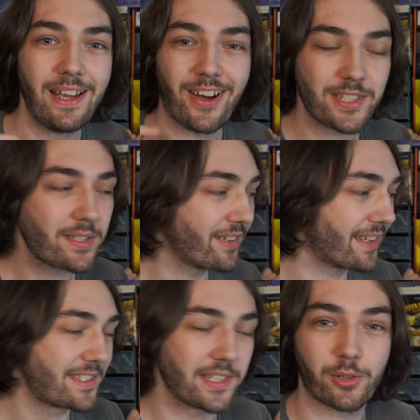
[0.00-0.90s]
I just think
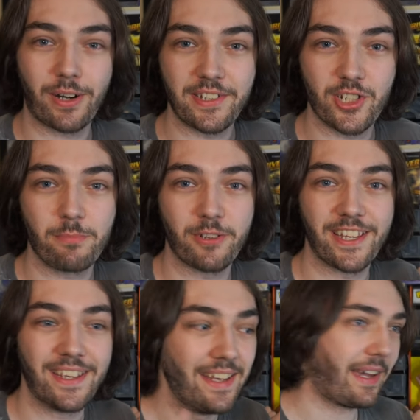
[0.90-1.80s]
they did a great job with
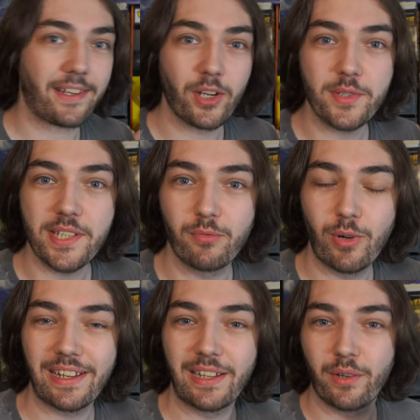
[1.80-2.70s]
it. And I also
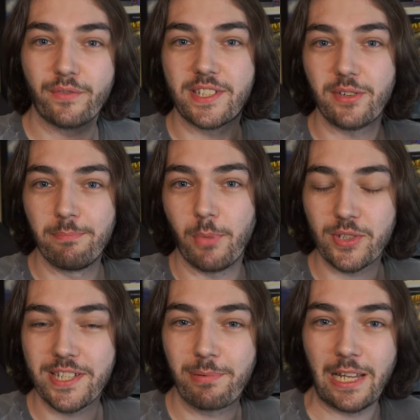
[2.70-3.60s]
really loved doing
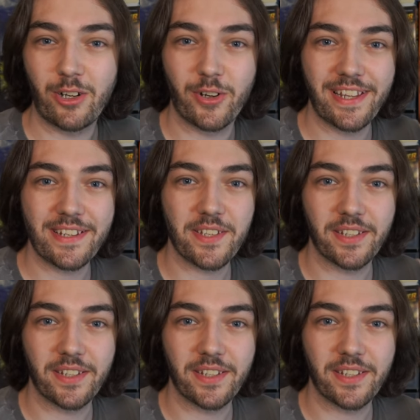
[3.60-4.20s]
multiplayer on this.